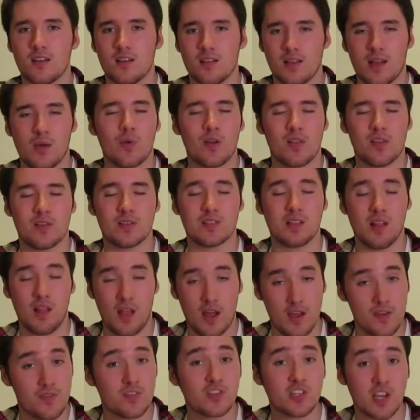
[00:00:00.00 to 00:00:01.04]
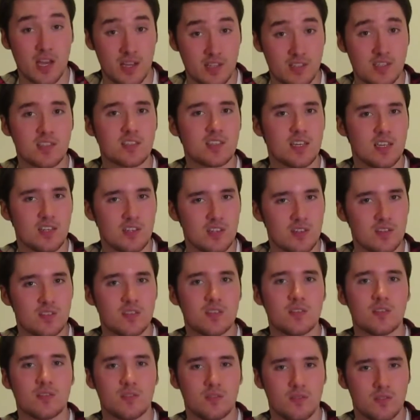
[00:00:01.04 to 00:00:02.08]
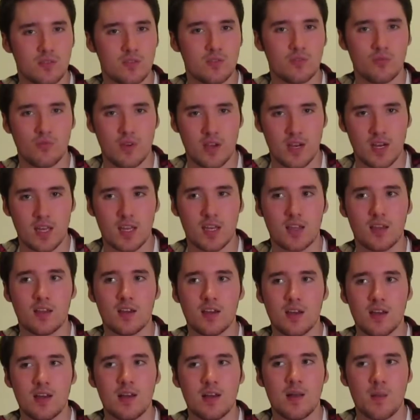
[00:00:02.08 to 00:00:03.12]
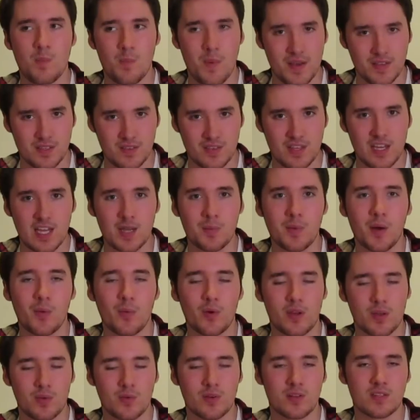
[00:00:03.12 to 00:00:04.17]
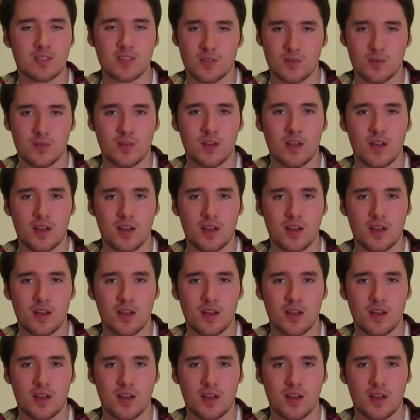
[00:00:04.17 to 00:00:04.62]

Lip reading: like one of those life-changing teachers who really makes you think about what you want to do.